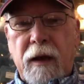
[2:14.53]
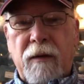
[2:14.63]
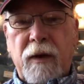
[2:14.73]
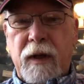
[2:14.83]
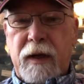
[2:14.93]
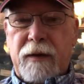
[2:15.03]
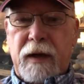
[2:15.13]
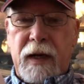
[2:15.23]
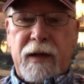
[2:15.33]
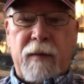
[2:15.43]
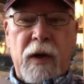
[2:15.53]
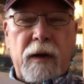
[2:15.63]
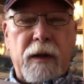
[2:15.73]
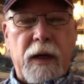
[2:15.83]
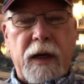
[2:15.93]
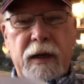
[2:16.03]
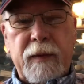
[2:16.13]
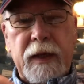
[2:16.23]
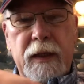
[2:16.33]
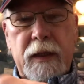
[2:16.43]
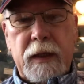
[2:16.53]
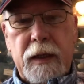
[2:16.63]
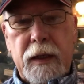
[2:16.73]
It really is a lot smaller than I expected.